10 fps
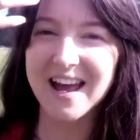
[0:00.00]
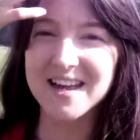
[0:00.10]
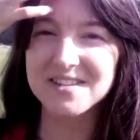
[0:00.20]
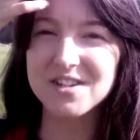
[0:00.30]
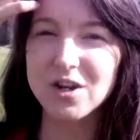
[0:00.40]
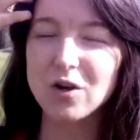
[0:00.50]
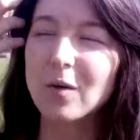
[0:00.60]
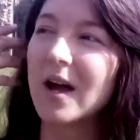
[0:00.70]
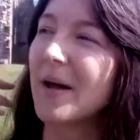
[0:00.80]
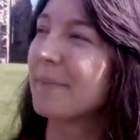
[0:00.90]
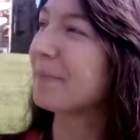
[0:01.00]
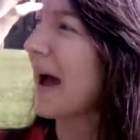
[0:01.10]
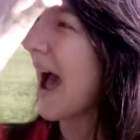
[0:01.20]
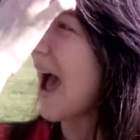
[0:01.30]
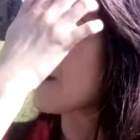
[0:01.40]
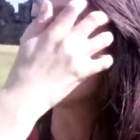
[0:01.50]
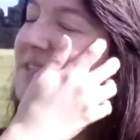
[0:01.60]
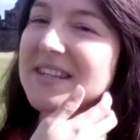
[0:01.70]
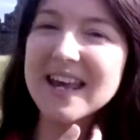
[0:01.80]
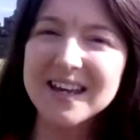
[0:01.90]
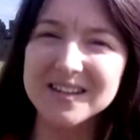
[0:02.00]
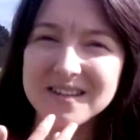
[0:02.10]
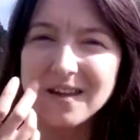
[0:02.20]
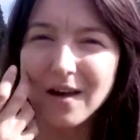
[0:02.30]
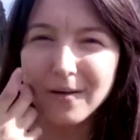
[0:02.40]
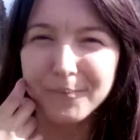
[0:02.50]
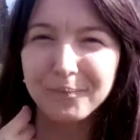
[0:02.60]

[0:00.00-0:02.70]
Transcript: as to perhaps things that